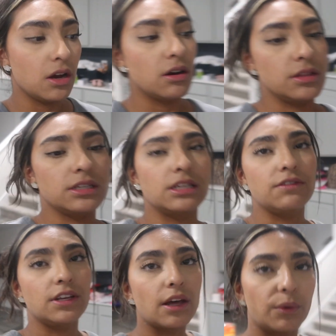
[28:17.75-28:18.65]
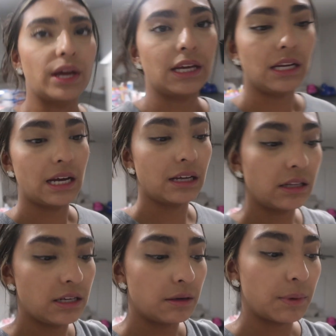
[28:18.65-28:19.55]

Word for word: on the TV. That way I can get cleaned up.